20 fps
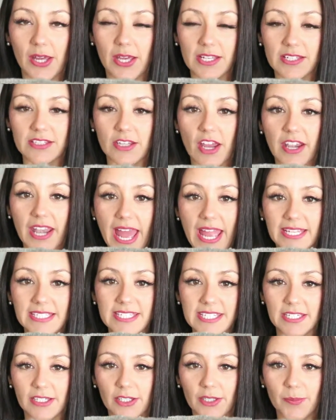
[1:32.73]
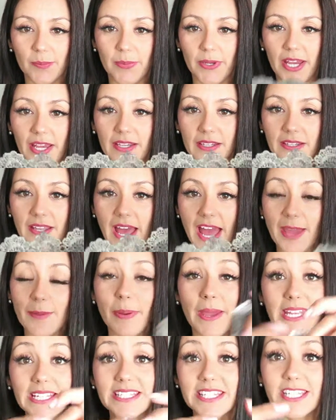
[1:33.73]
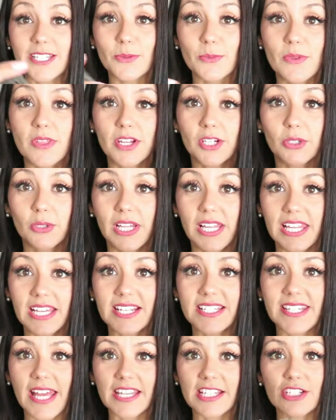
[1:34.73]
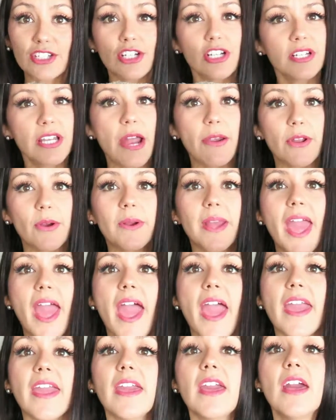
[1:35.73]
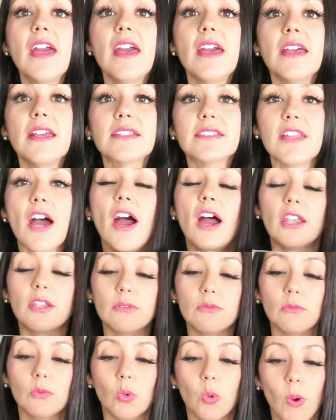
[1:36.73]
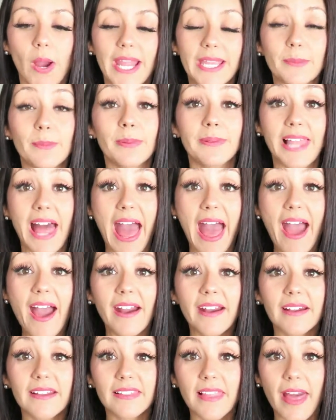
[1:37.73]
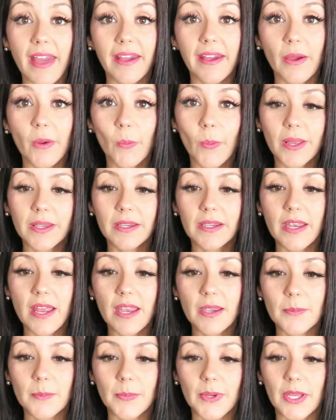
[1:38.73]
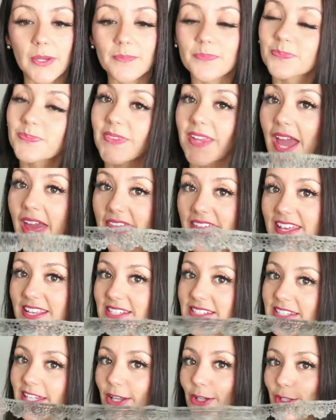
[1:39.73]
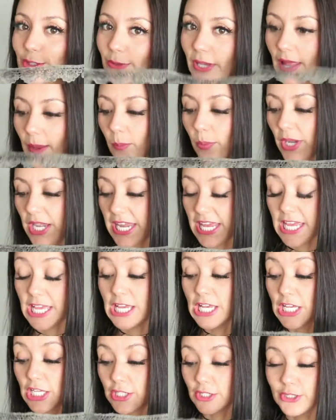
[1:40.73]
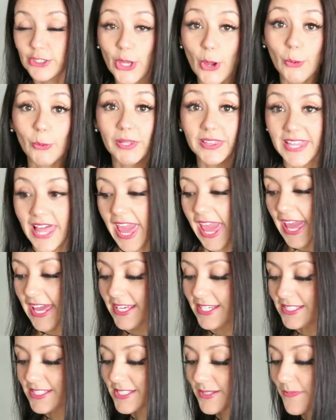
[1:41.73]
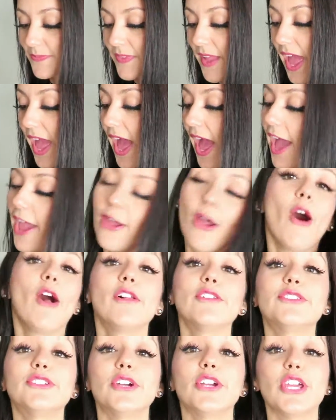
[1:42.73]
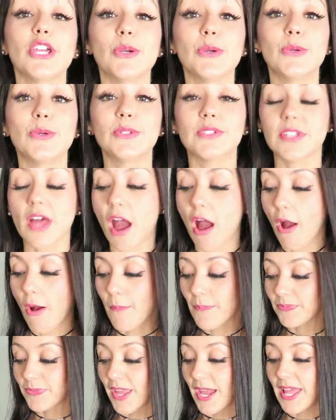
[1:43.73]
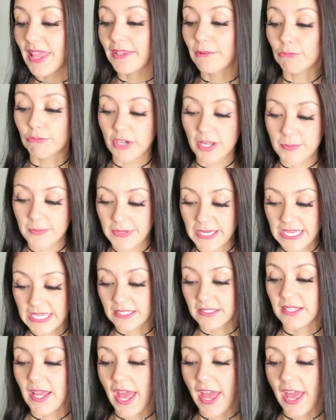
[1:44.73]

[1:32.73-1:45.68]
It's not ideal, but I painted it with acrylics, and it turned out okay. It's not quite black like I wanted it, but I think it still looks really pretty. So lace. I also use ribbon.